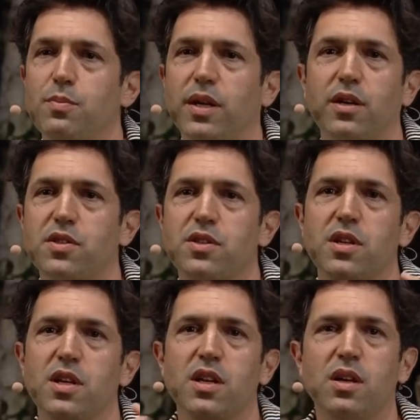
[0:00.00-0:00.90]
because
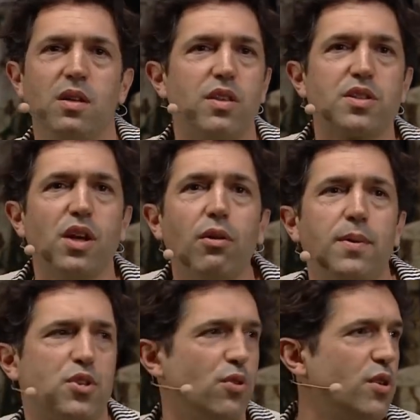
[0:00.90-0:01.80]
there's no
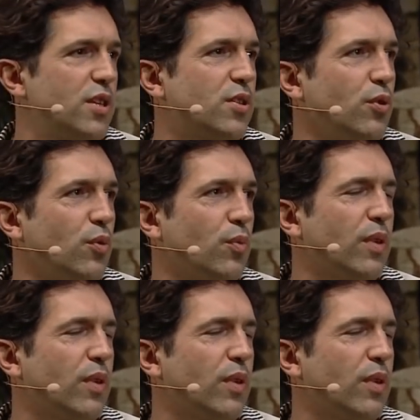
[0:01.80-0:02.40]
opportunity to.